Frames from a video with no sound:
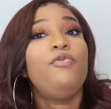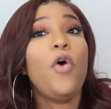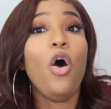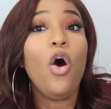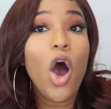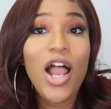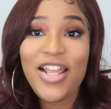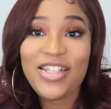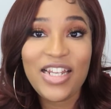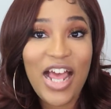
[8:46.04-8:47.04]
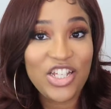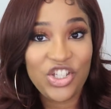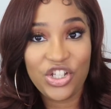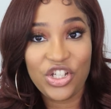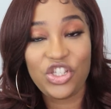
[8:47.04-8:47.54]
for all
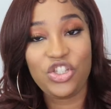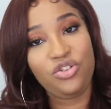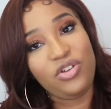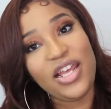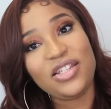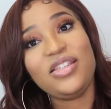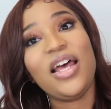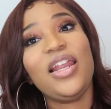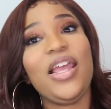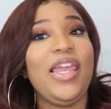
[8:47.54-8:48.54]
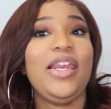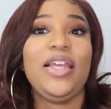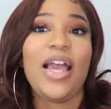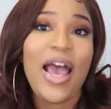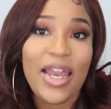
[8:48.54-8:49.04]
international students that are in
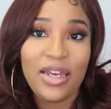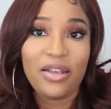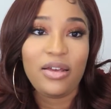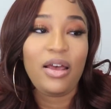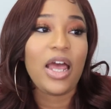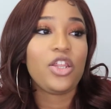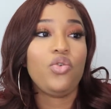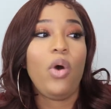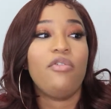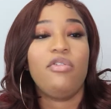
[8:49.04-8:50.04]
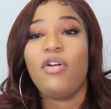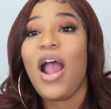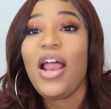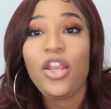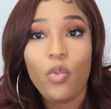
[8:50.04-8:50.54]
Canada and you have
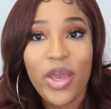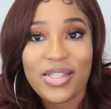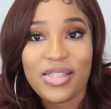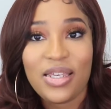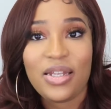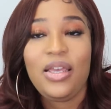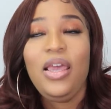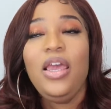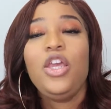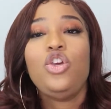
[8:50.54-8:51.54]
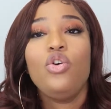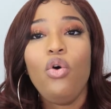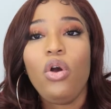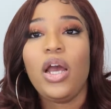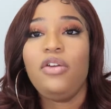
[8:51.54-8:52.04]
graduated,
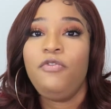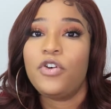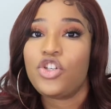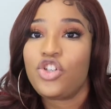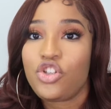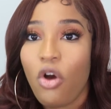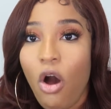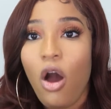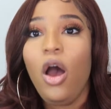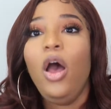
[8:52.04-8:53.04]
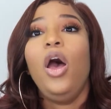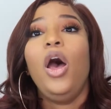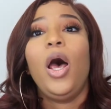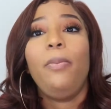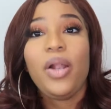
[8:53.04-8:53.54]
you can for sure
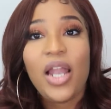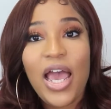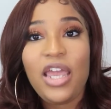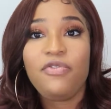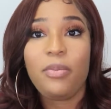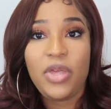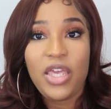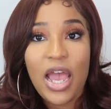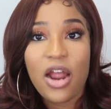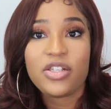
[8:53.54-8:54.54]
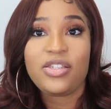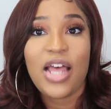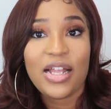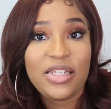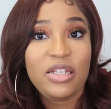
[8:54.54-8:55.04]
apply for PR
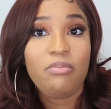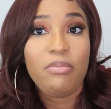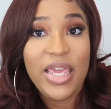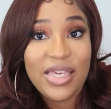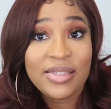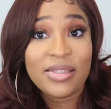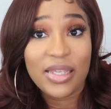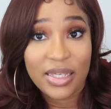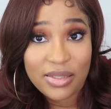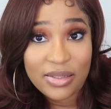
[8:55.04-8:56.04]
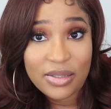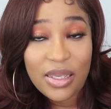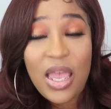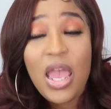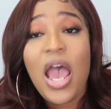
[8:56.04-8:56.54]
starting May 6th.
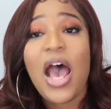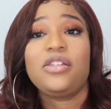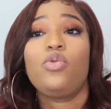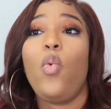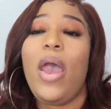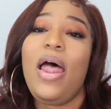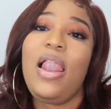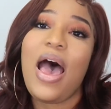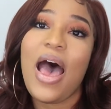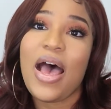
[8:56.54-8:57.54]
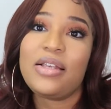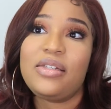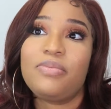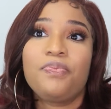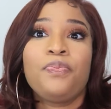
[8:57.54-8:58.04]
As well
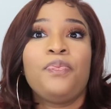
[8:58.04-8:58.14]
as